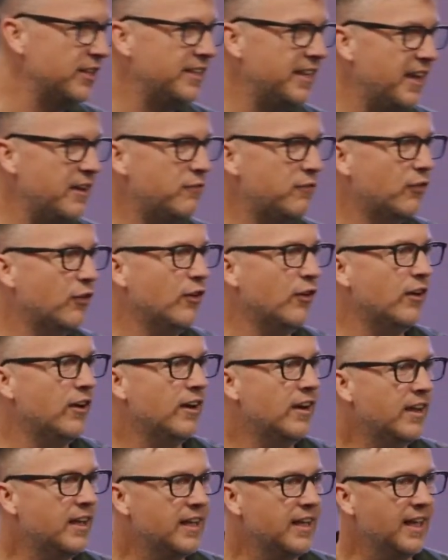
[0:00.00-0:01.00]
day for
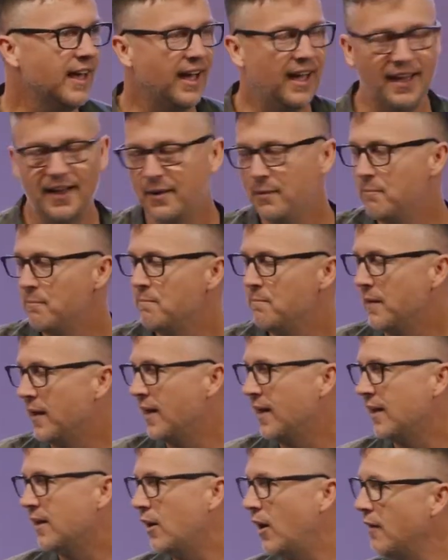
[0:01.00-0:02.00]

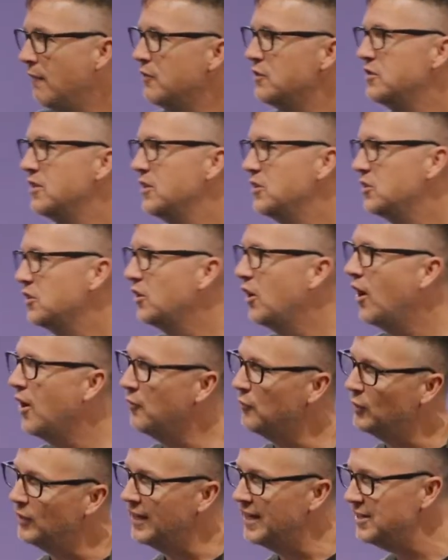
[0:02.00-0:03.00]
a conversation
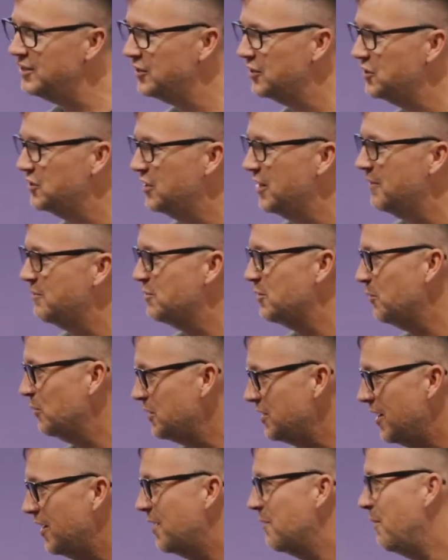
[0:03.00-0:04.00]
on relationship. So we'll
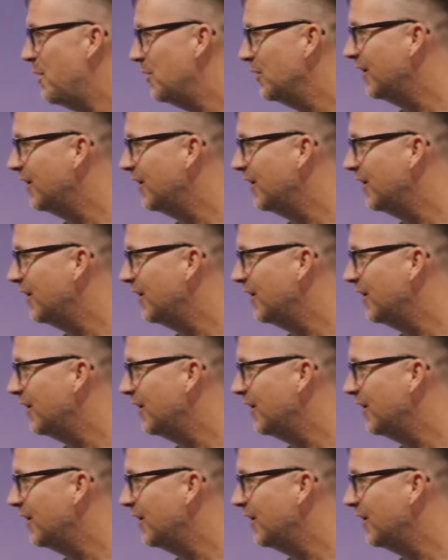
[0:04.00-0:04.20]
talk about